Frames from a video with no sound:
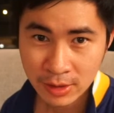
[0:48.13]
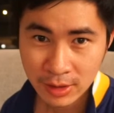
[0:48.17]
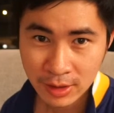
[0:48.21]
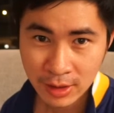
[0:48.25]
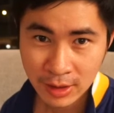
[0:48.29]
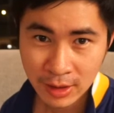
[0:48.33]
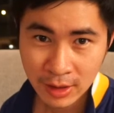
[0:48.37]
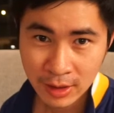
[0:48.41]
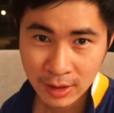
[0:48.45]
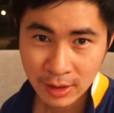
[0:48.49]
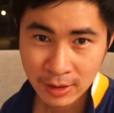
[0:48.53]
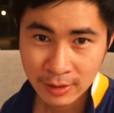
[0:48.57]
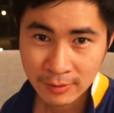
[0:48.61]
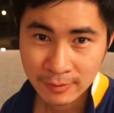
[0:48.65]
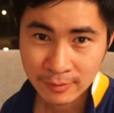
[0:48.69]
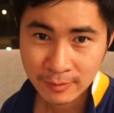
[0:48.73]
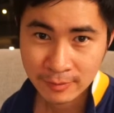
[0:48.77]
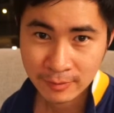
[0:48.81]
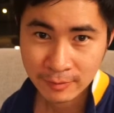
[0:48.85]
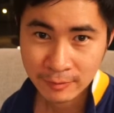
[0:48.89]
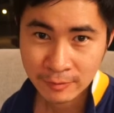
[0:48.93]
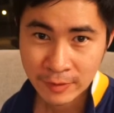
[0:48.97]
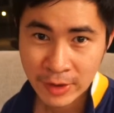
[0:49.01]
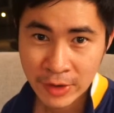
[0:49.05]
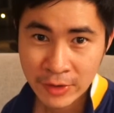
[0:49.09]
Uh,
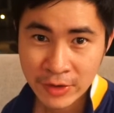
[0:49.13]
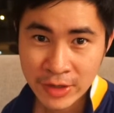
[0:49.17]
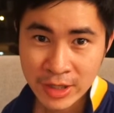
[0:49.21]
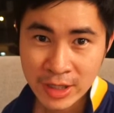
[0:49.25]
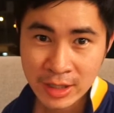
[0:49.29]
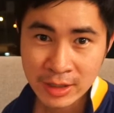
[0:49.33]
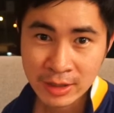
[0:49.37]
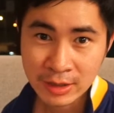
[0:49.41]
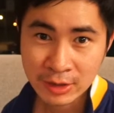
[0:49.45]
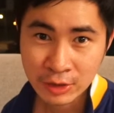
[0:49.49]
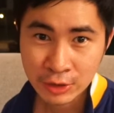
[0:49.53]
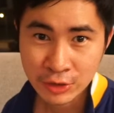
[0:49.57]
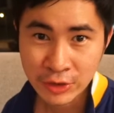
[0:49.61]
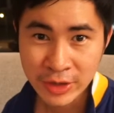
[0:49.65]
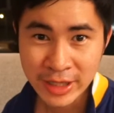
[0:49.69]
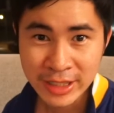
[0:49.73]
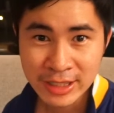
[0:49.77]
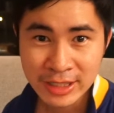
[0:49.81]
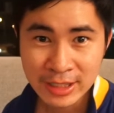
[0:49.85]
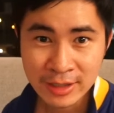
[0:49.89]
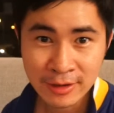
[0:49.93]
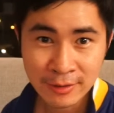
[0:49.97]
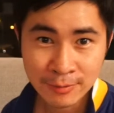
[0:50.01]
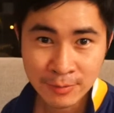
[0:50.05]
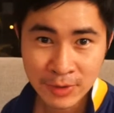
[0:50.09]
very
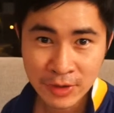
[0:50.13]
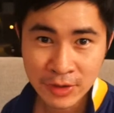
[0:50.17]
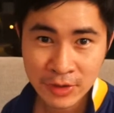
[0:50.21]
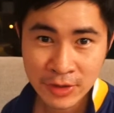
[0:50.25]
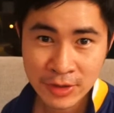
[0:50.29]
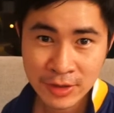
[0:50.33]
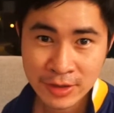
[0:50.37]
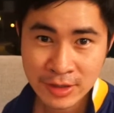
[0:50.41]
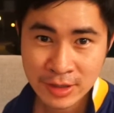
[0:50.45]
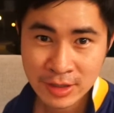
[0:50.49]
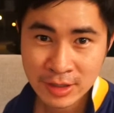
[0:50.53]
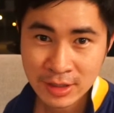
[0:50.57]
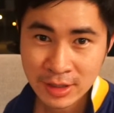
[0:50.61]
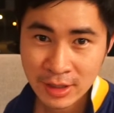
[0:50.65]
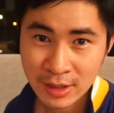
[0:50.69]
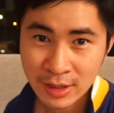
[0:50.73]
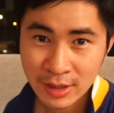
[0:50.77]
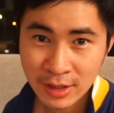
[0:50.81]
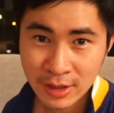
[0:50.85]
creative because